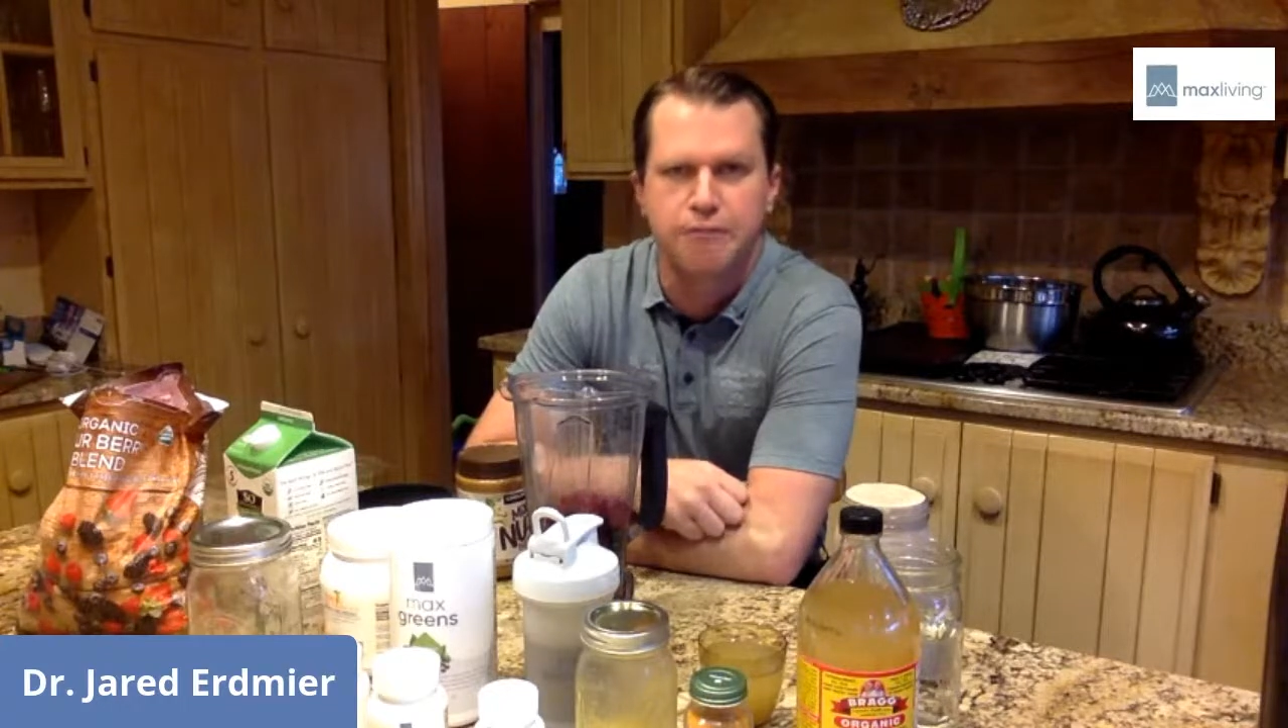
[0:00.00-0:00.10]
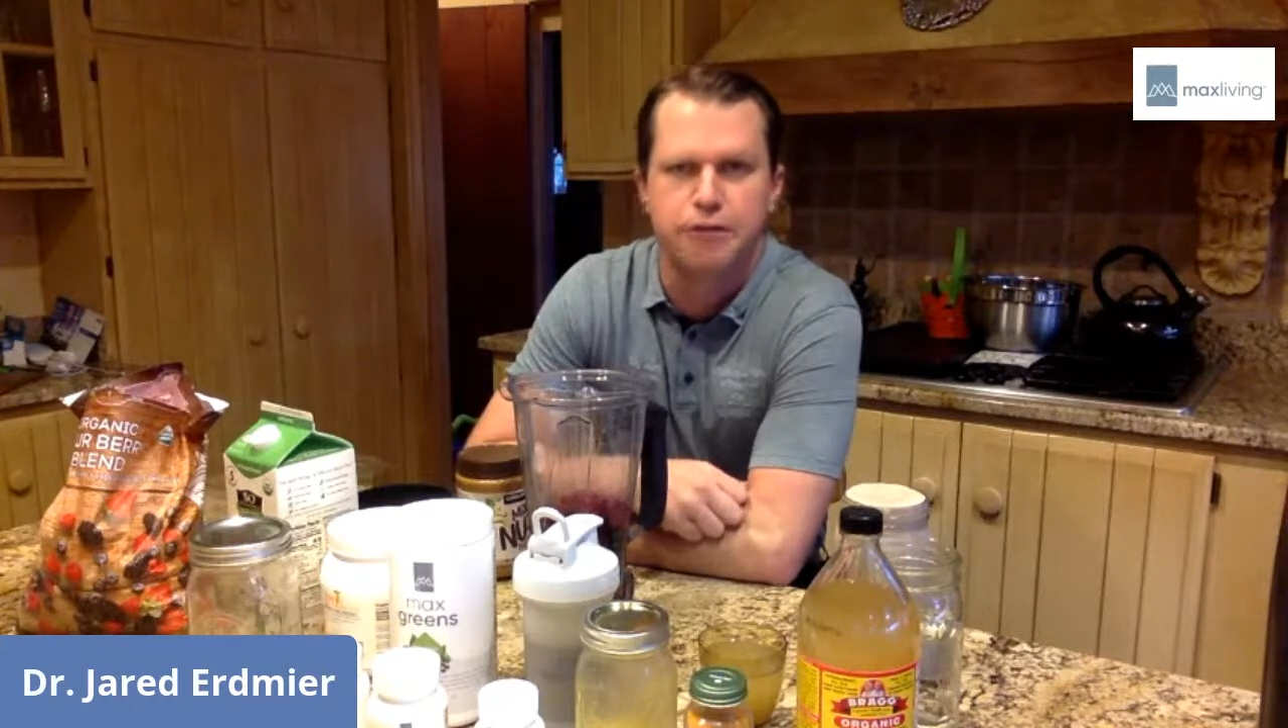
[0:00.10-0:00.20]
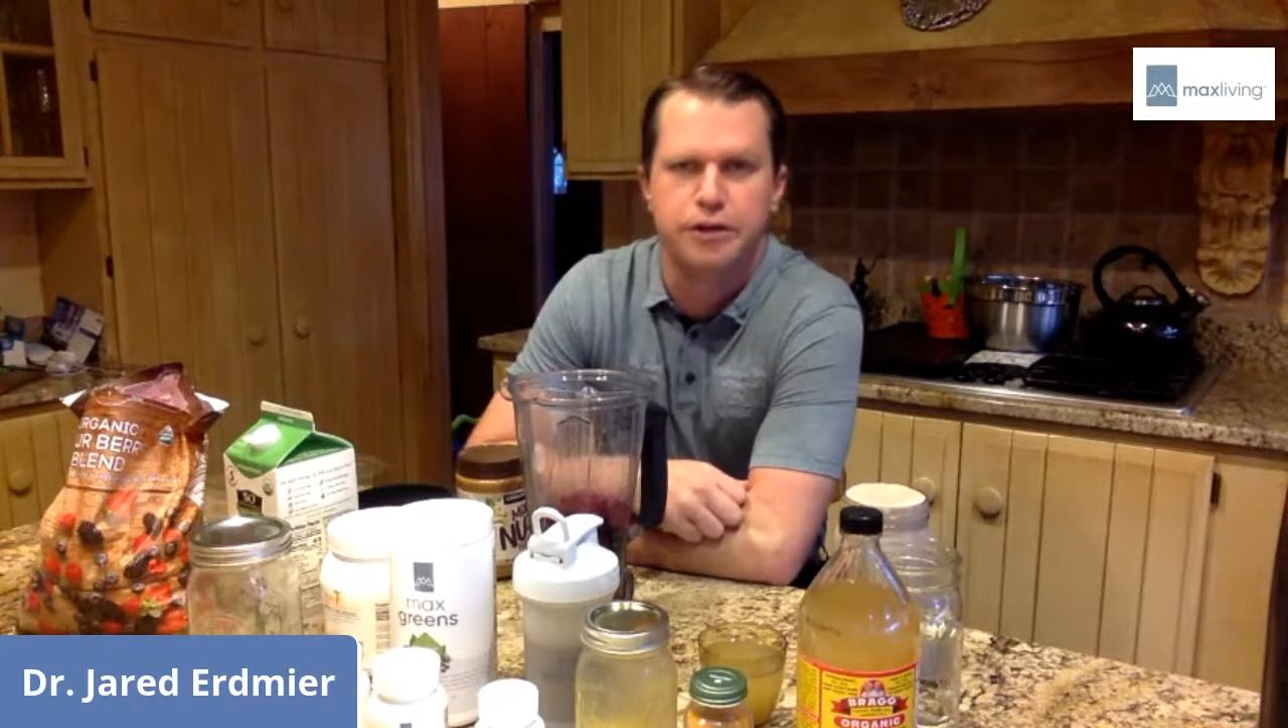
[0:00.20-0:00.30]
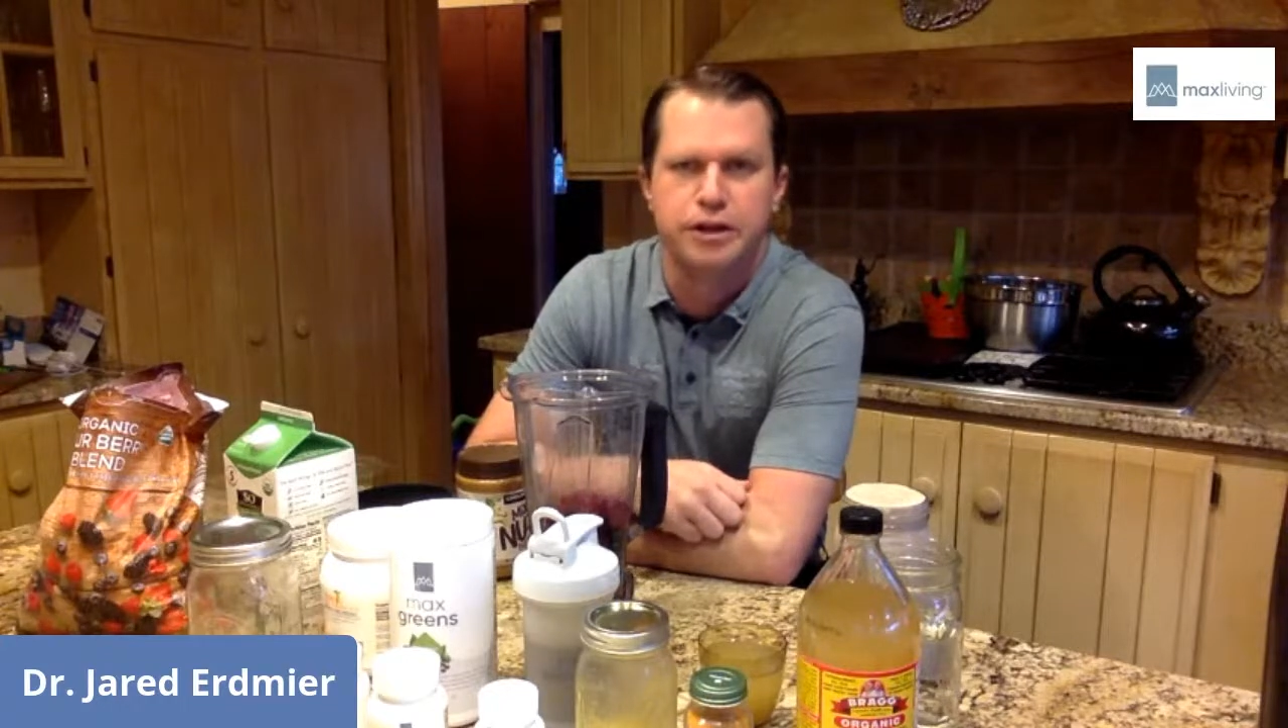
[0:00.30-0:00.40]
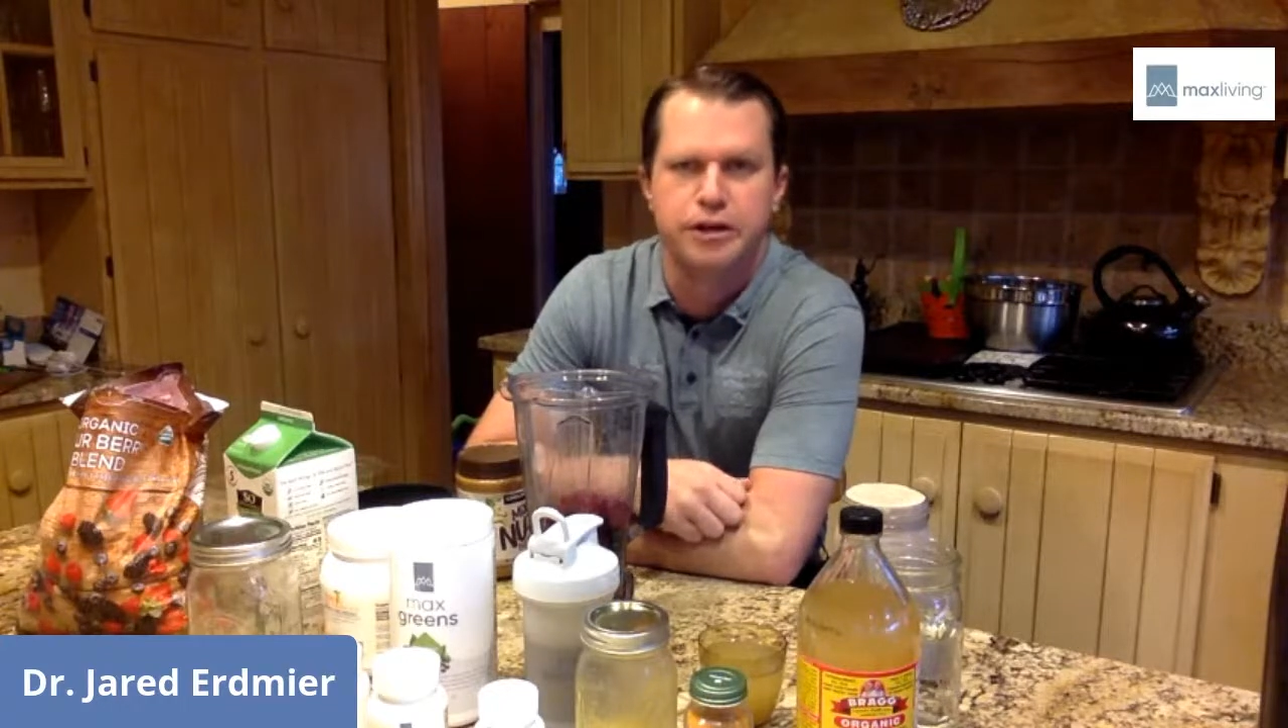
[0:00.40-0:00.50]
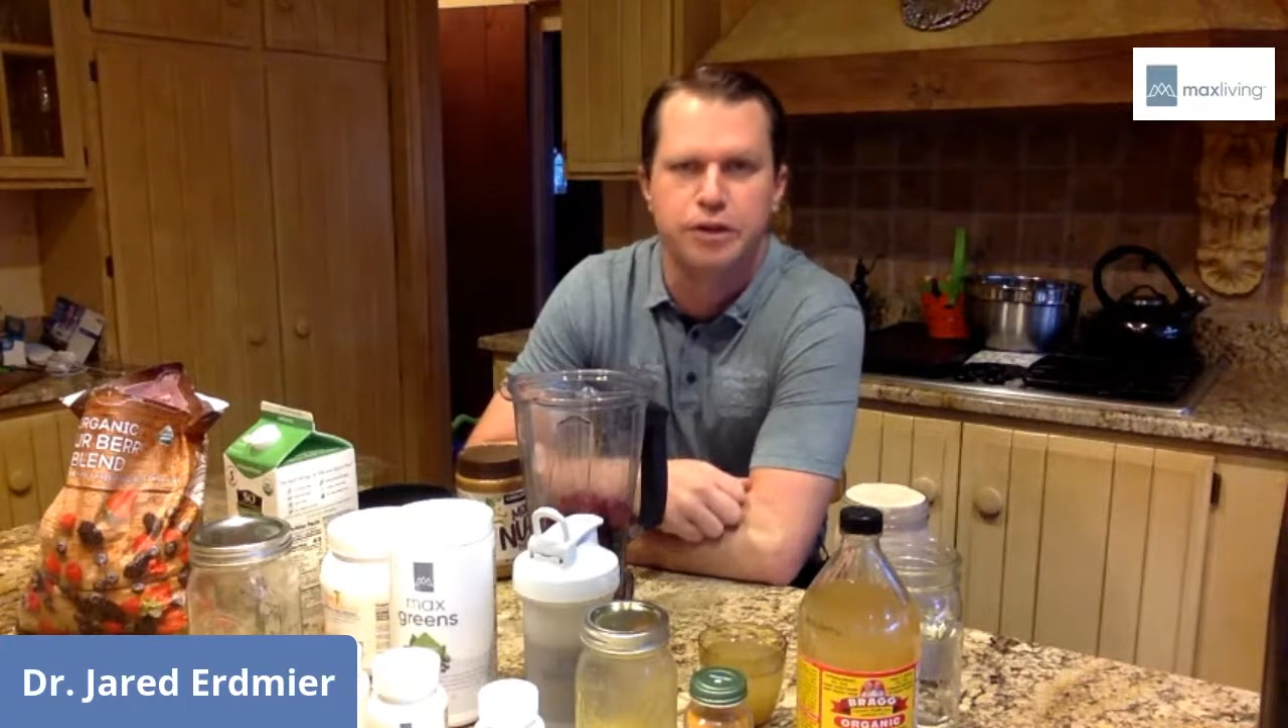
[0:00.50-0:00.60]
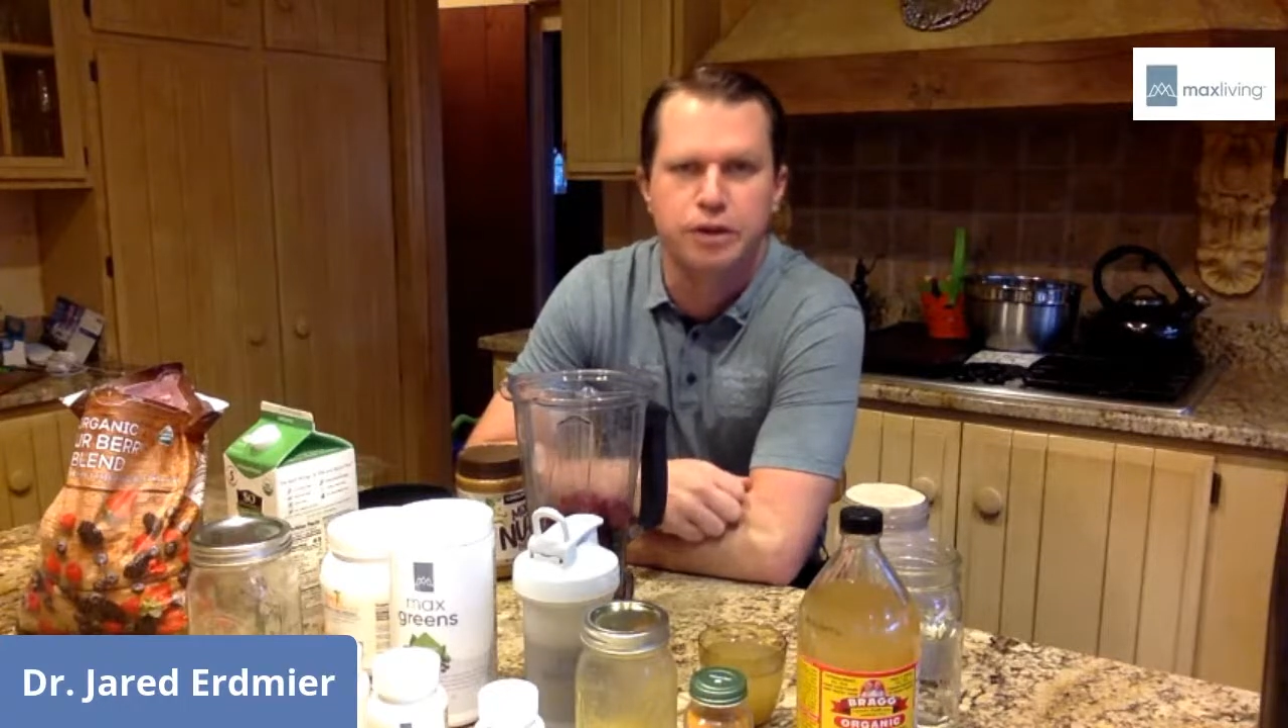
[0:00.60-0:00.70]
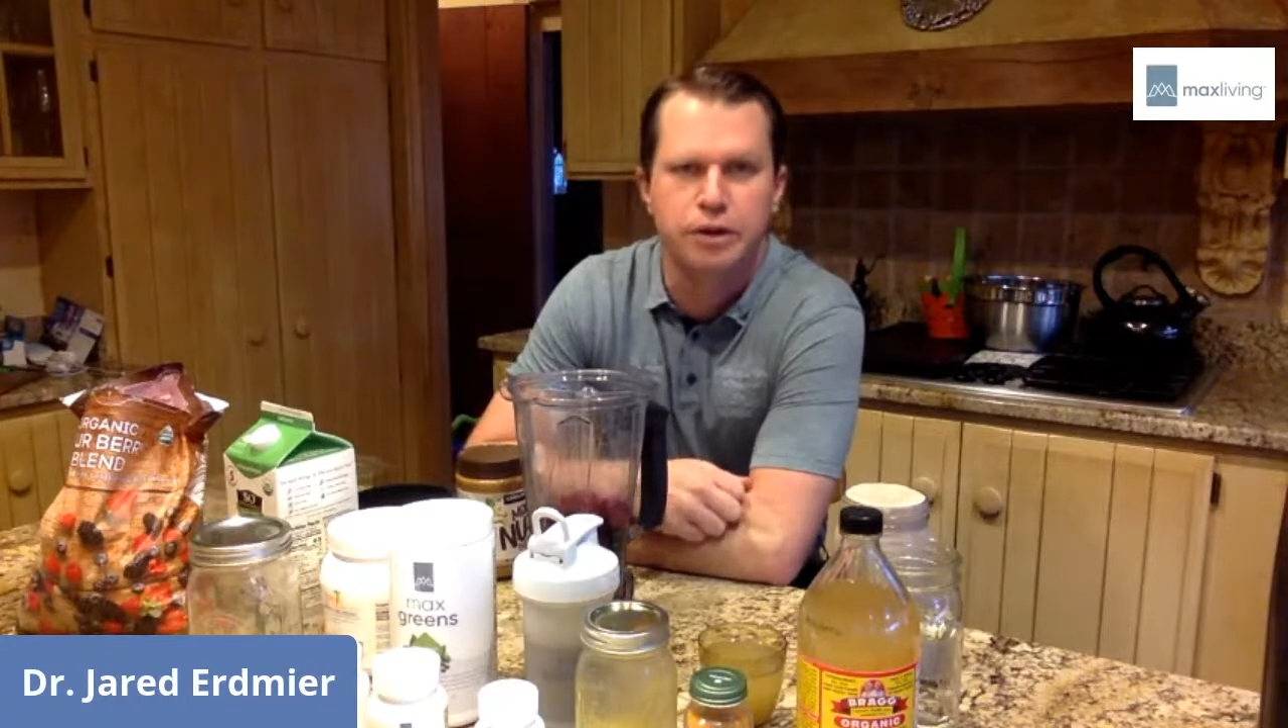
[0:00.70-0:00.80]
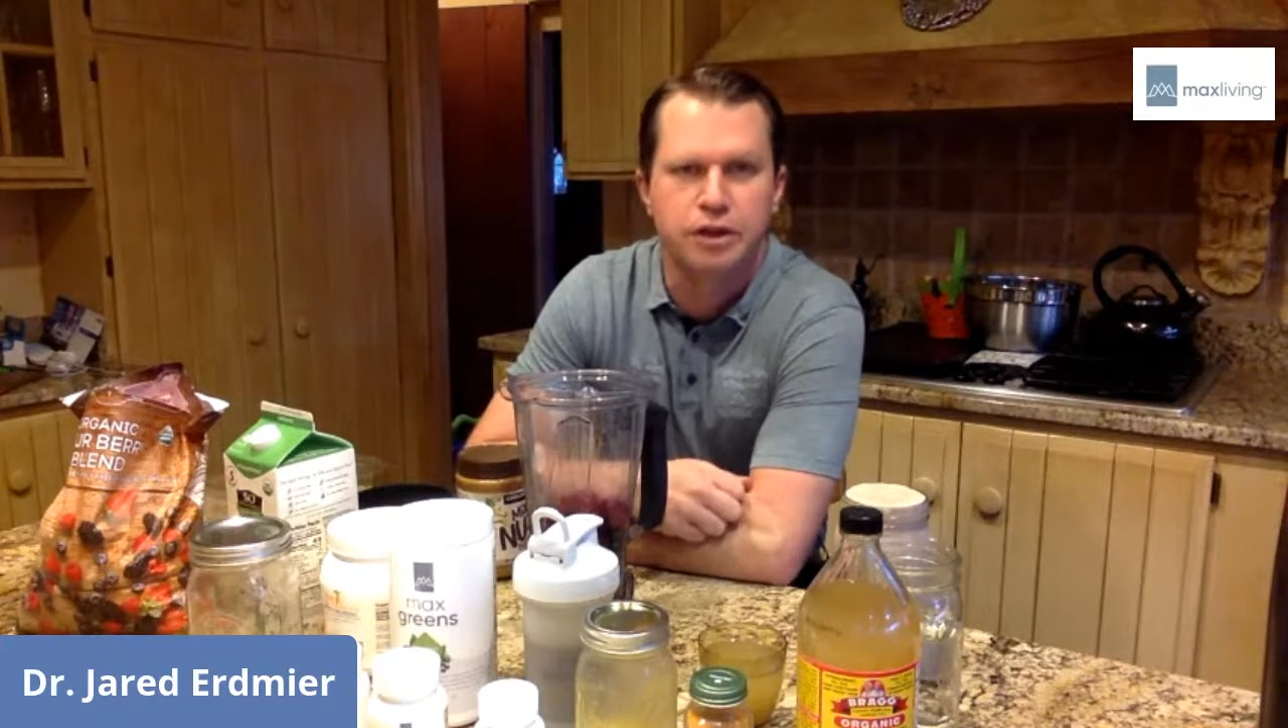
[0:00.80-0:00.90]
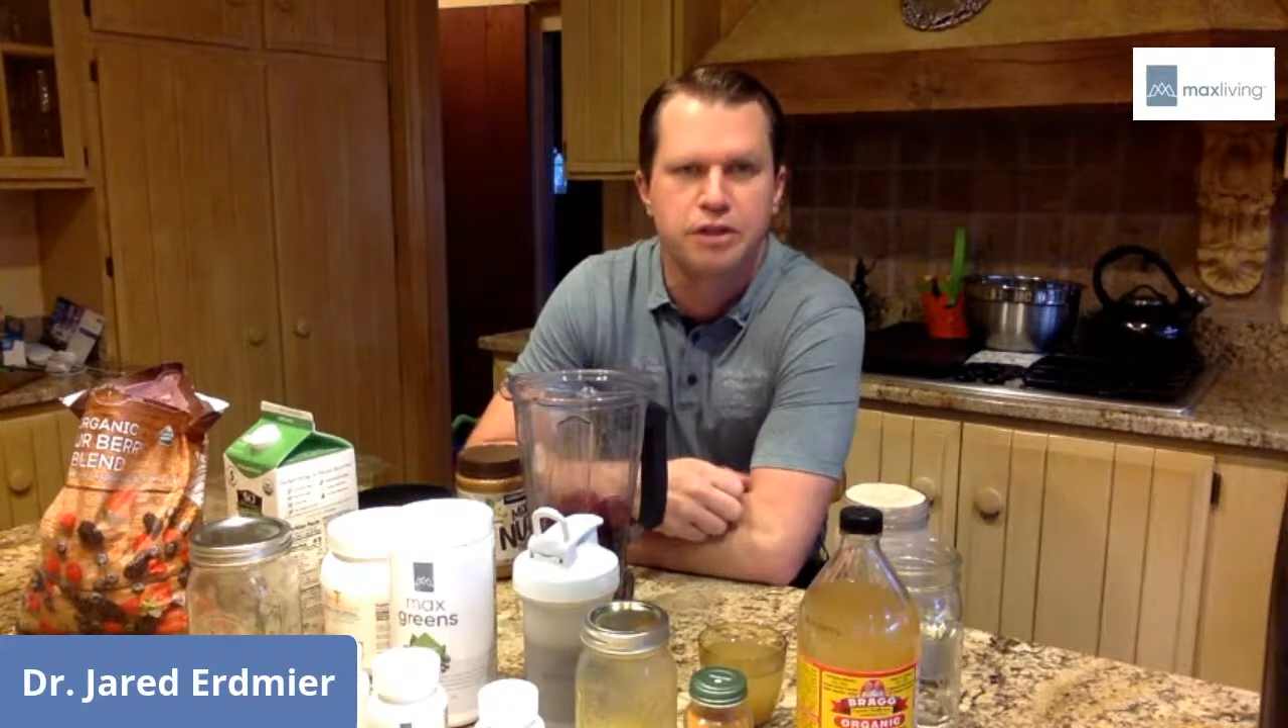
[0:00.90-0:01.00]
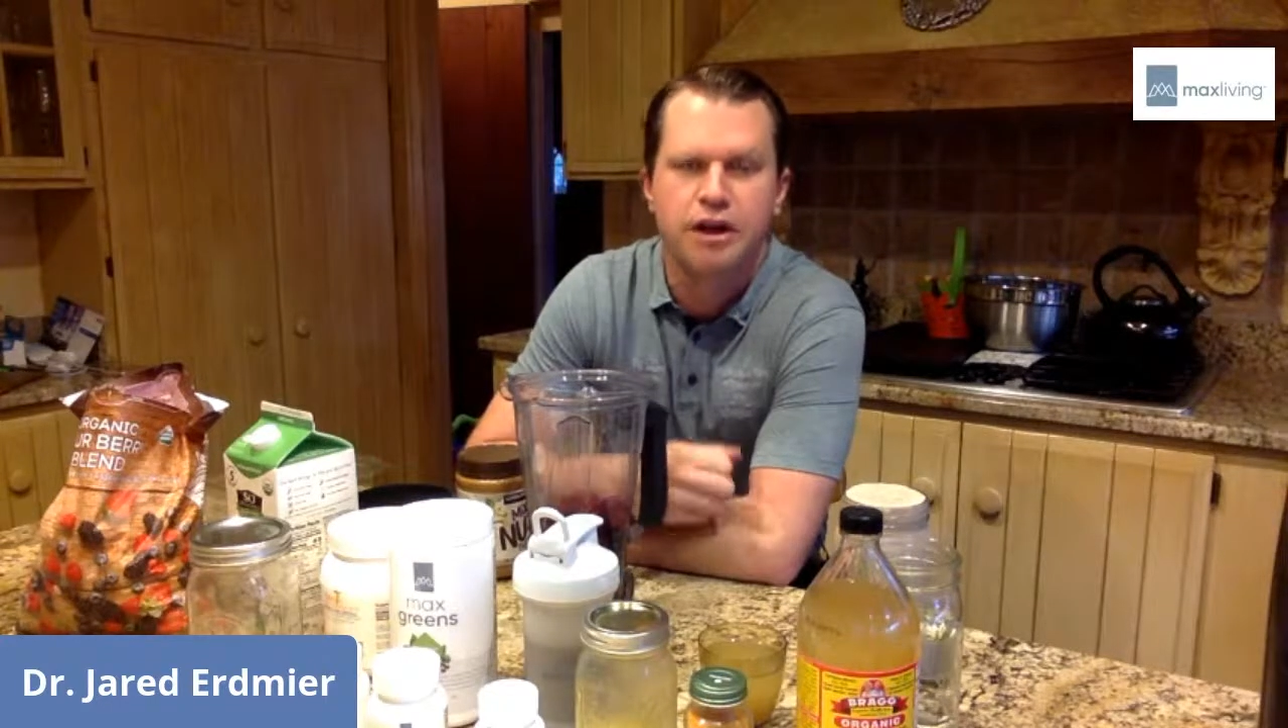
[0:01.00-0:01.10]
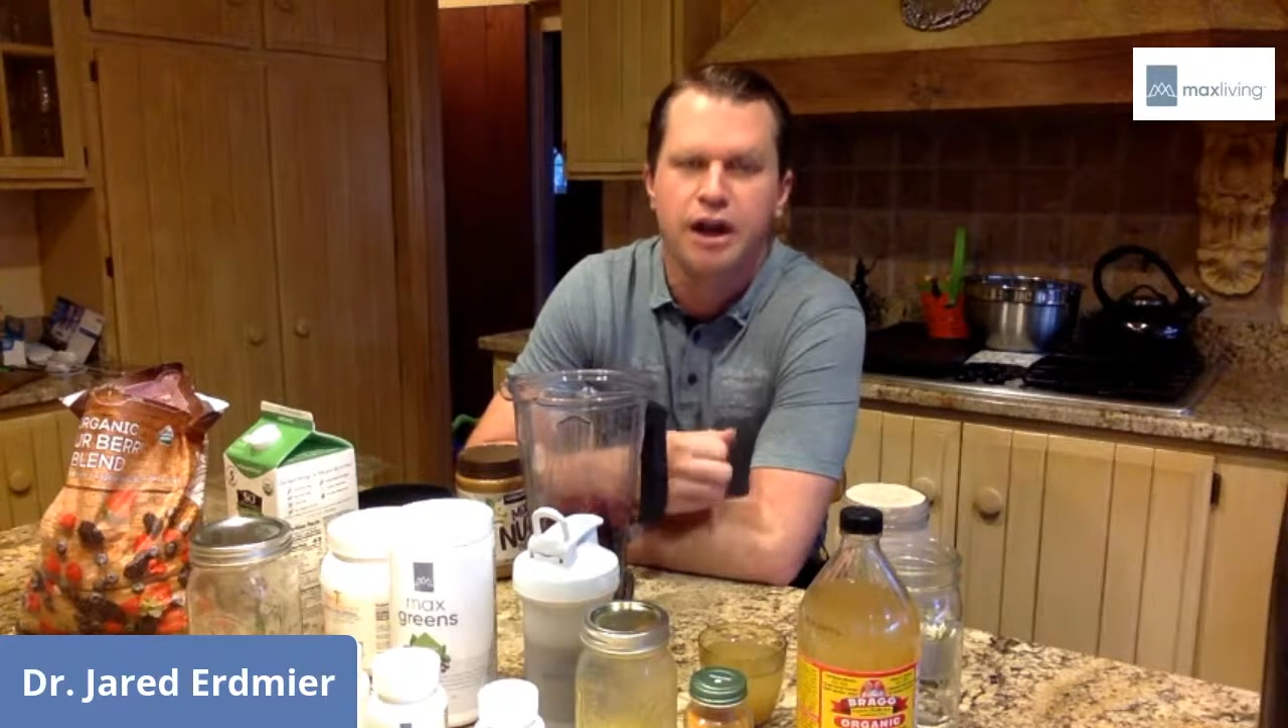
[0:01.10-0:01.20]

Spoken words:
fully agree with.